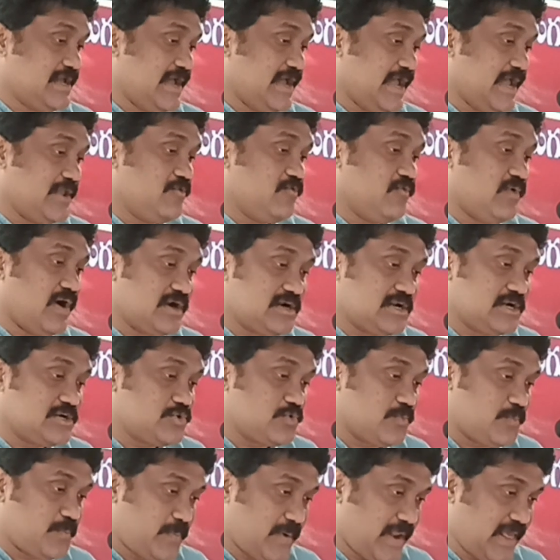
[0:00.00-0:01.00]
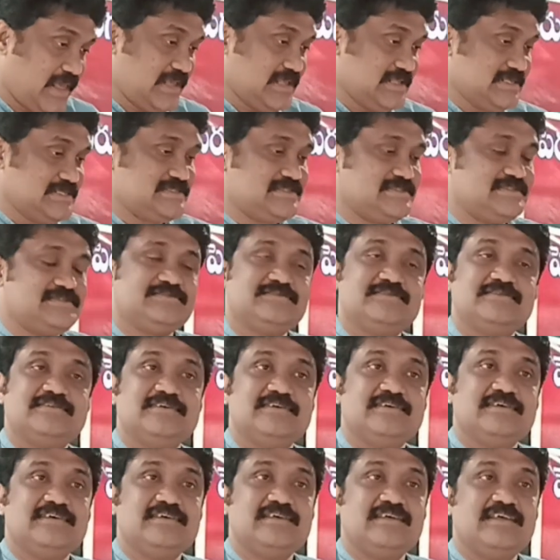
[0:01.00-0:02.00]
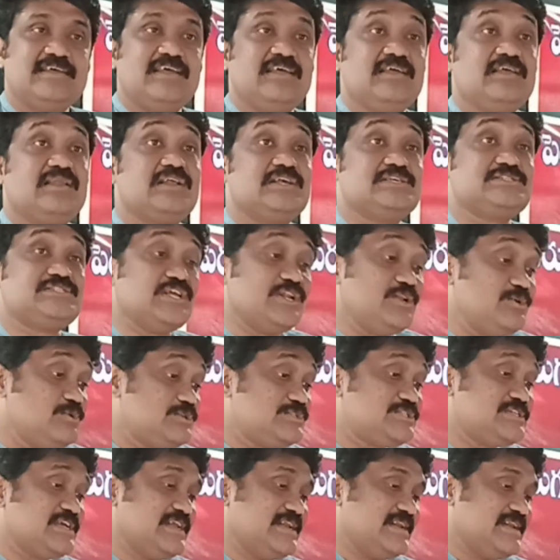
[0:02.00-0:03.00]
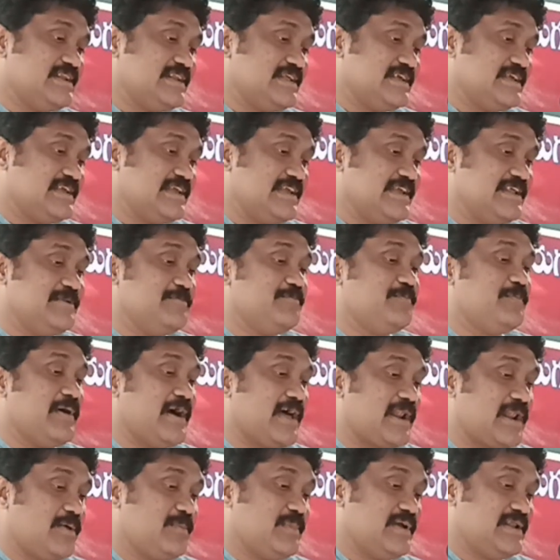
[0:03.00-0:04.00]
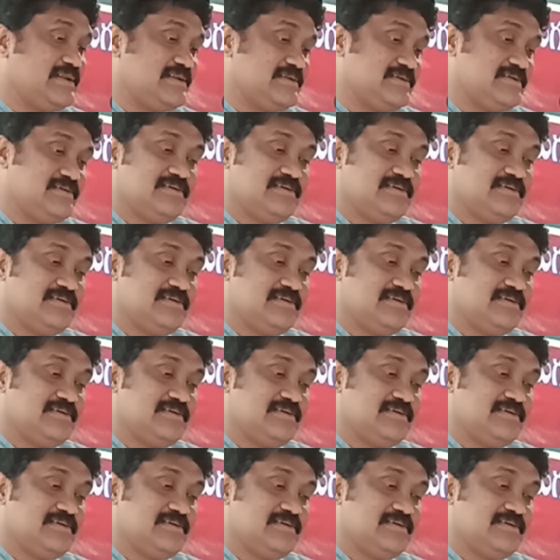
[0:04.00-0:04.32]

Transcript: I wanted to place a resolution in Parliament